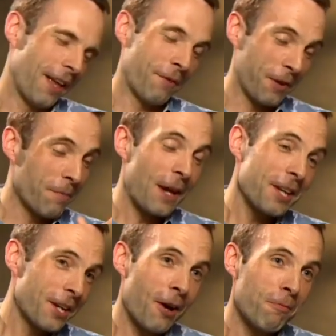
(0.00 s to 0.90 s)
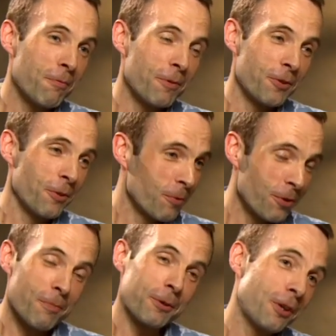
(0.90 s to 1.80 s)
If I can pay you a compliment, you're one
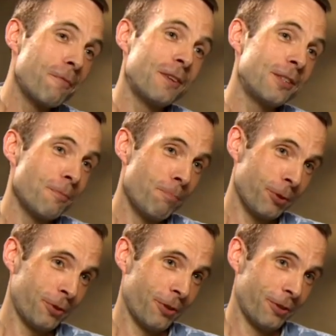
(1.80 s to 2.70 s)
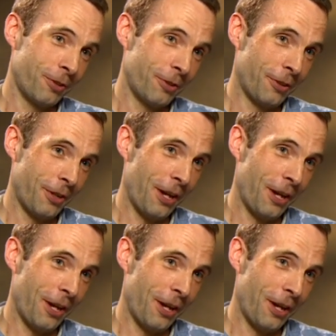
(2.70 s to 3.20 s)
of the most convincing buskers